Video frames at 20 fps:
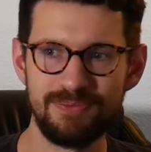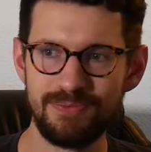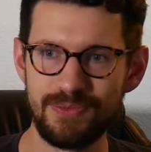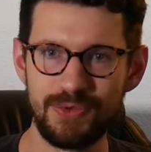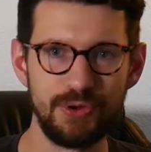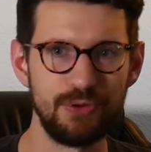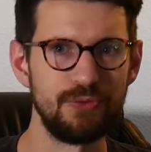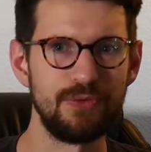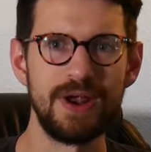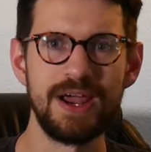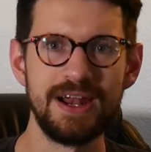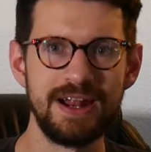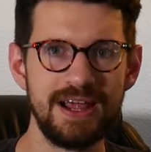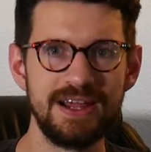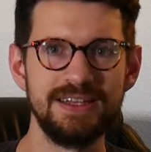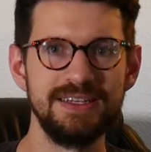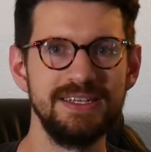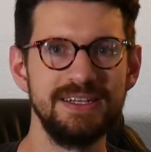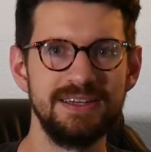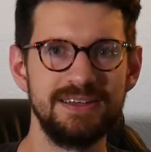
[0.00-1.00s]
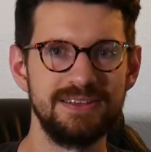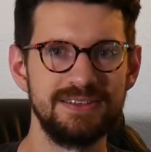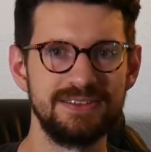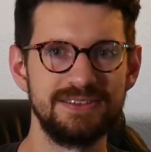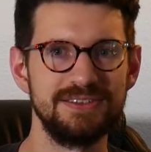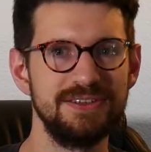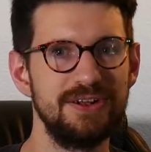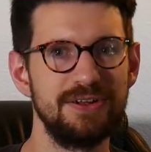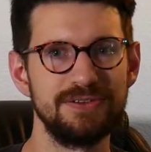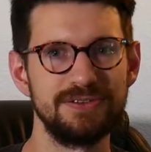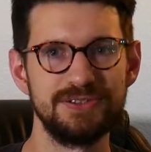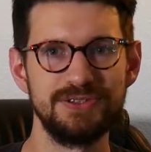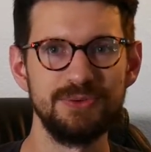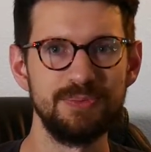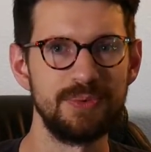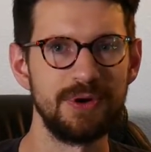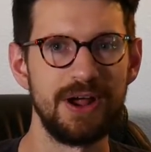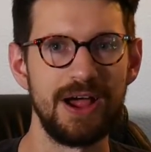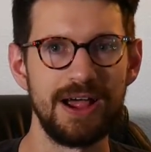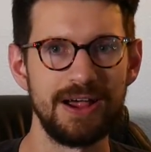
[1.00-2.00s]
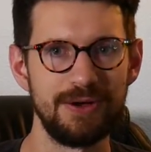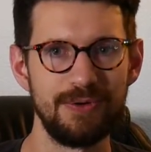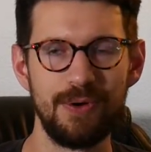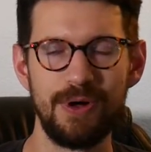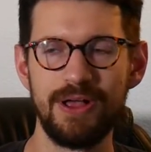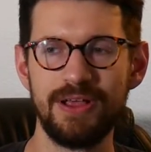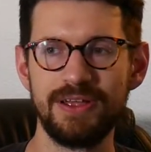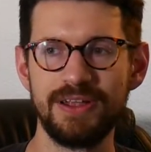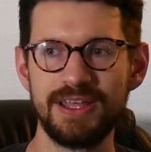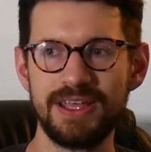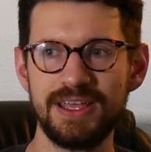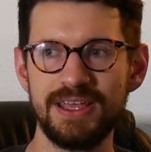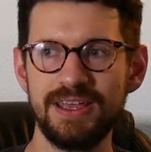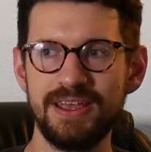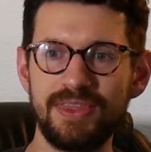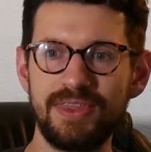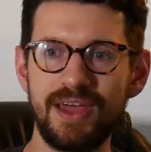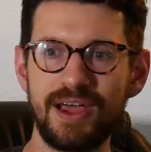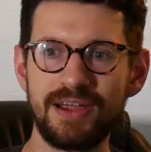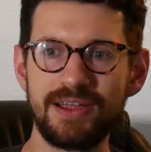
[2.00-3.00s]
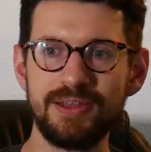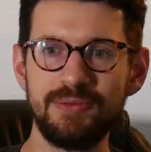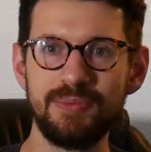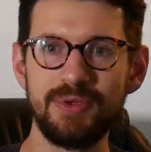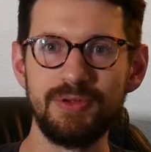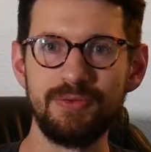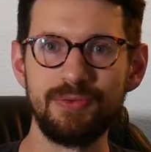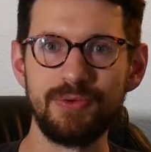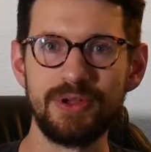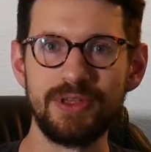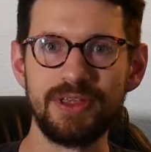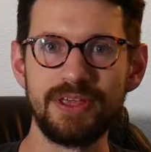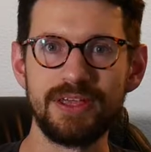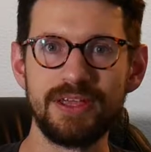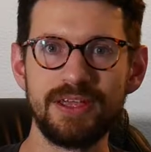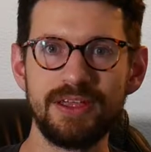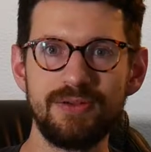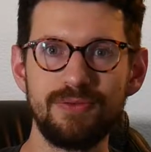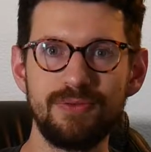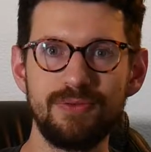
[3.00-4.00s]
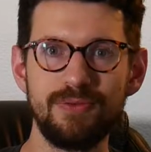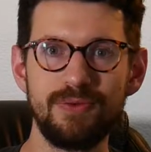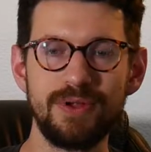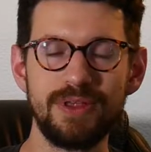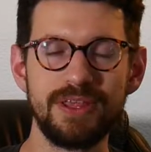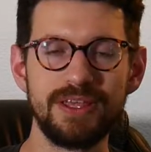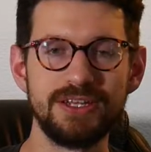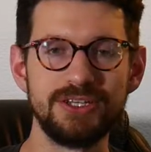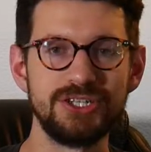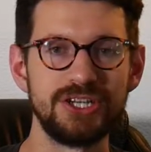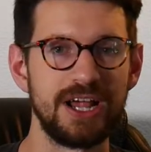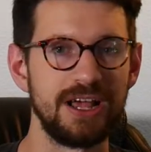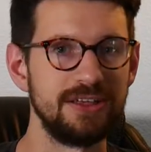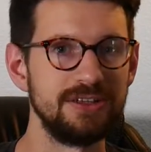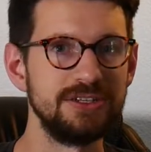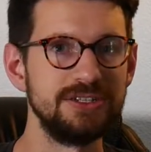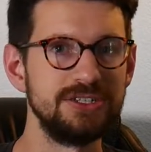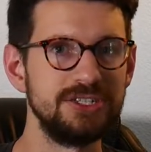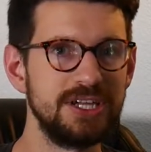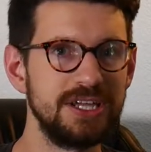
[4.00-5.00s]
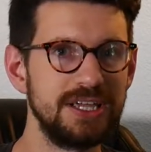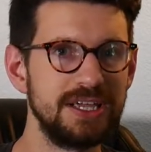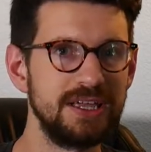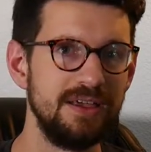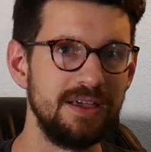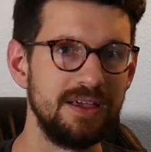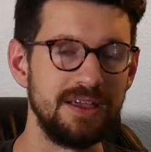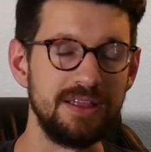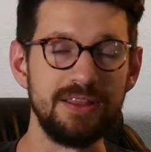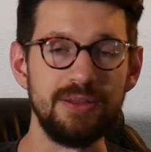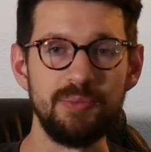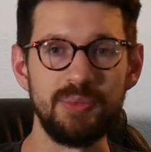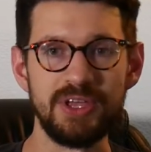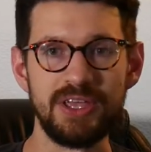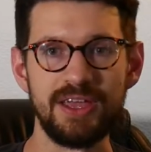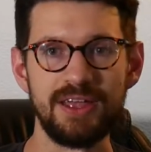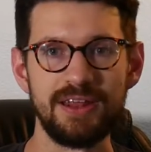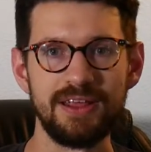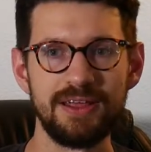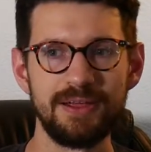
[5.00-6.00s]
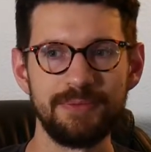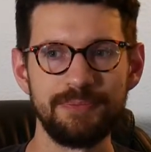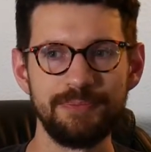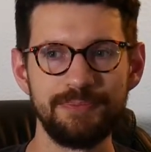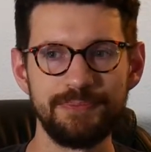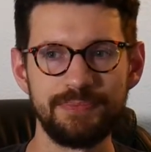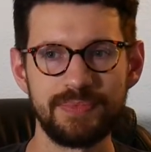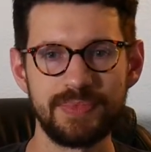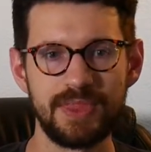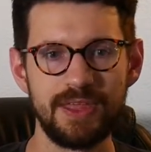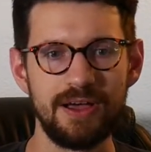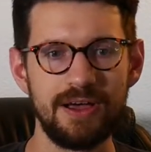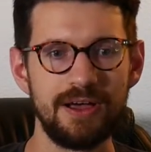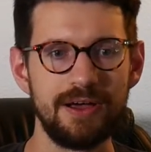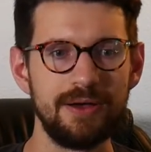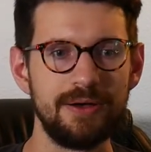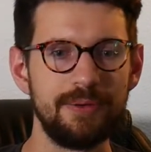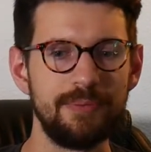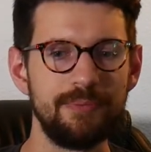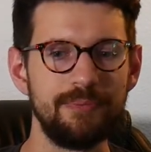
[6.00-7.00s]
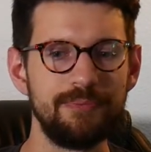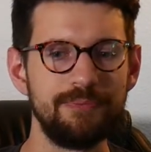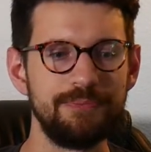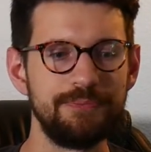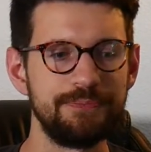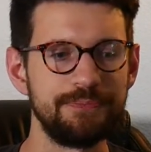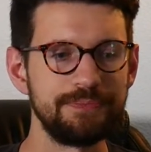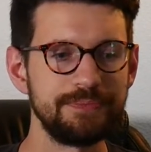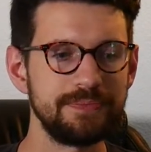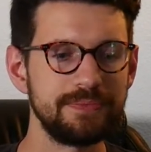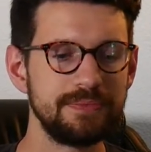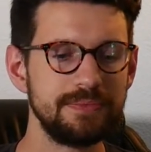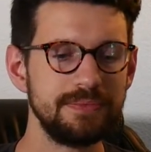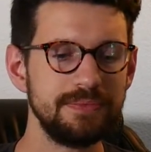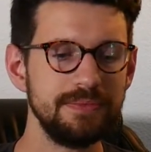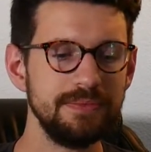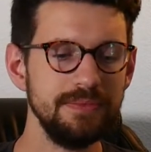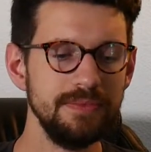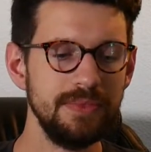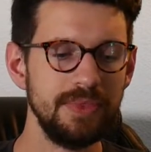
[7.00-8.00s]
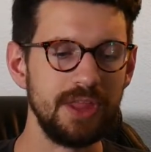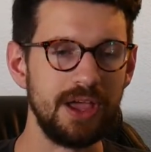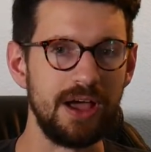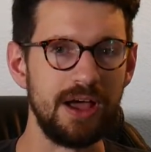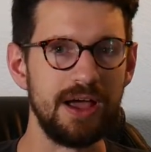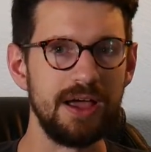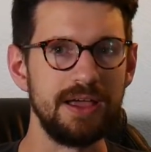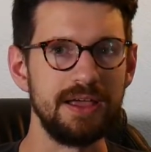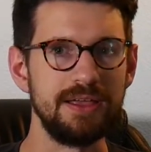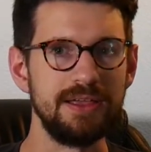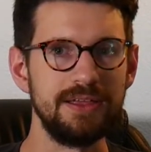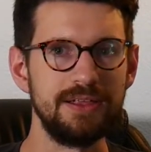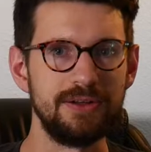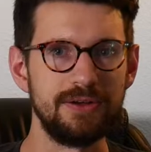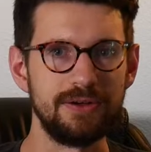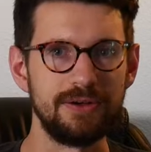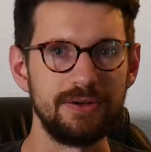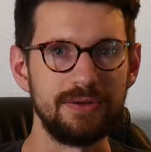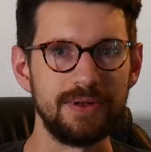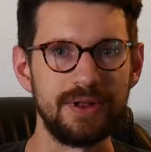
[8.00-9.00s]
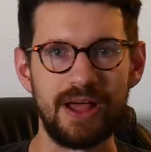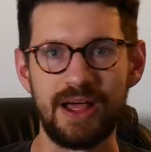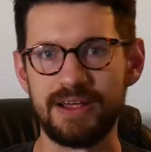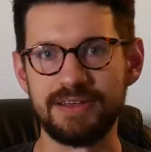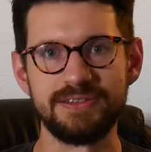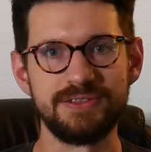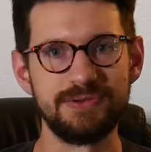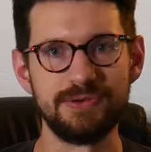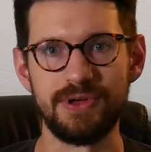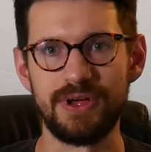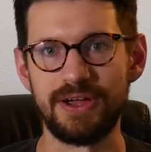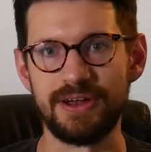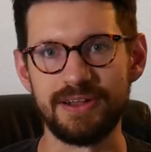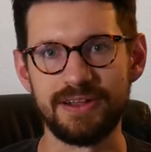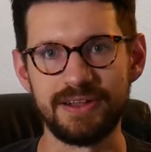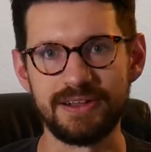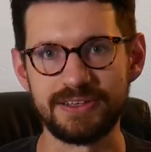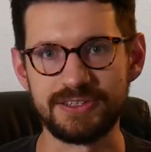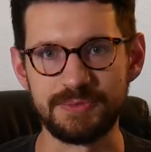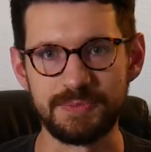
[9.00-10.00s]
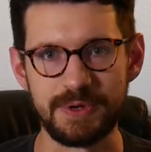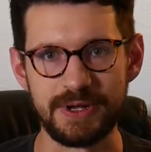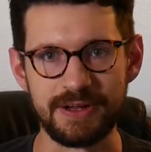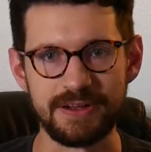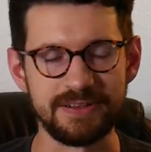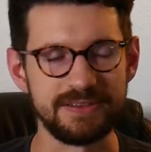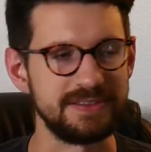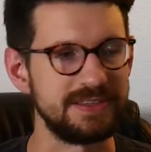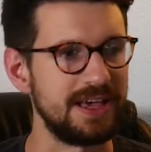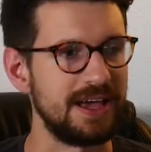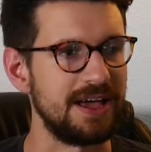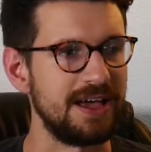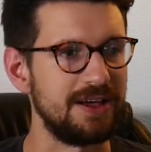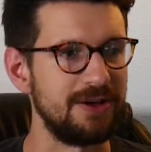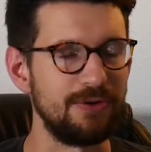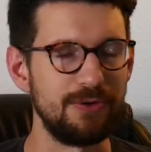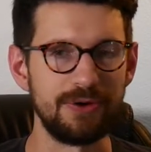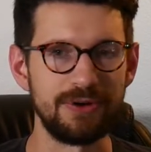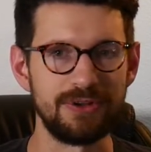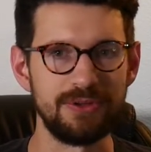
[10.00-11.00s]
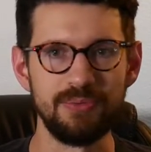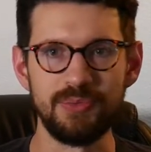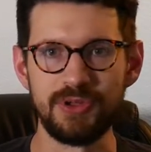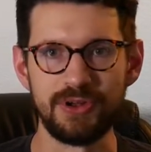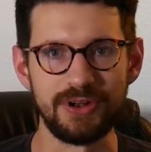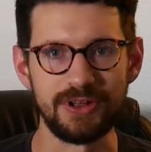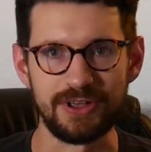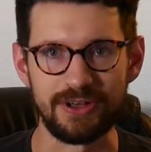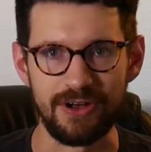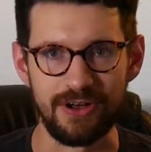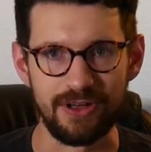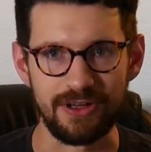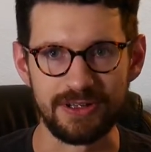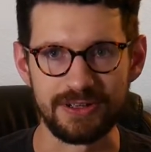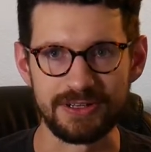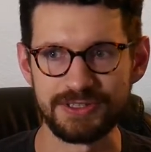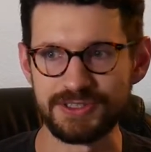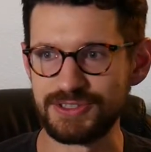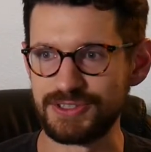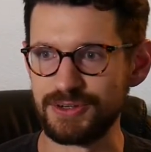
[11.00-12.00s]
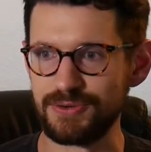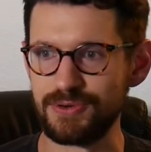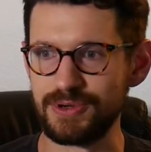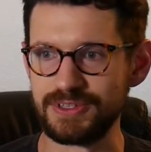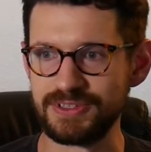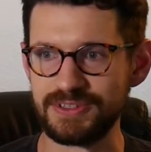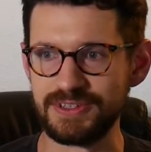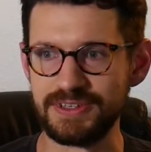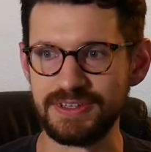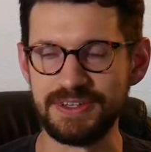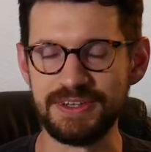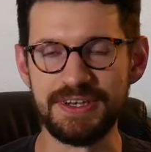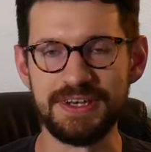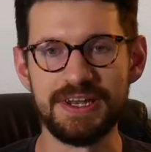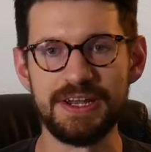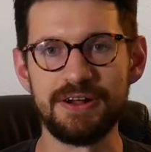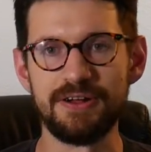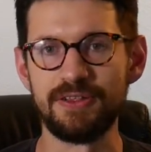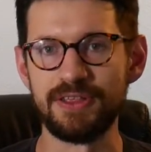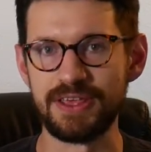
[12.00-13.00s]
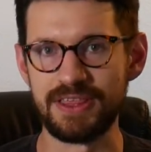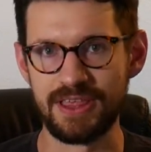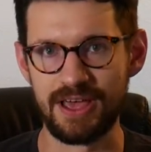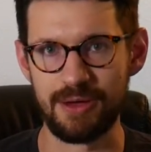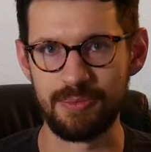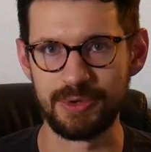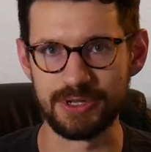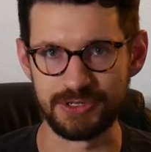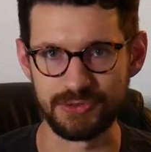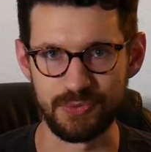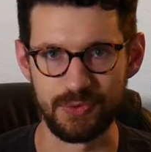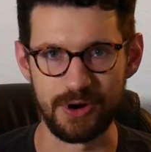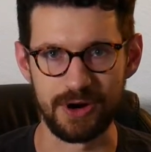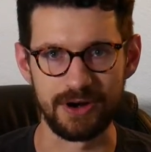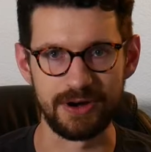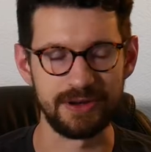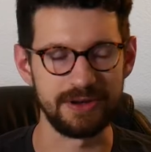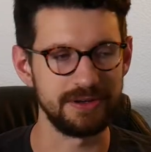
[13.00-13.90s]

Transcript: great ideas, you know, super high quality, that can be really, really challenging in the beginning. In high school I didn't experience that, or community college, there wasn't nearly that much work.